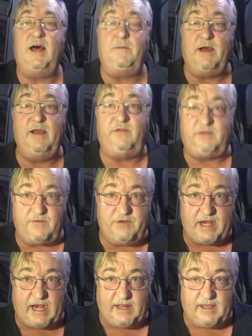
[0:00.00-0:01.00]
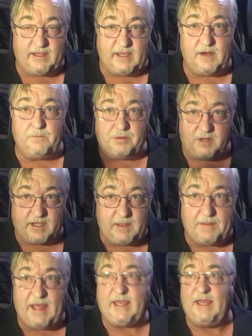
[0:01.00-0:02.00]
my 780 again, plug it
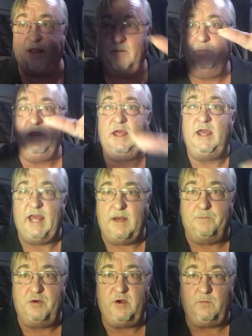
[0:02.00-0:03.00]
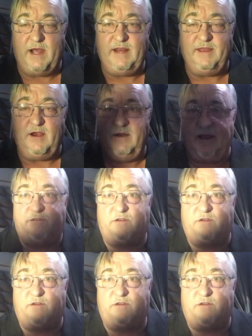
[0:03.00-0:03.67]
back in, and put it right there next to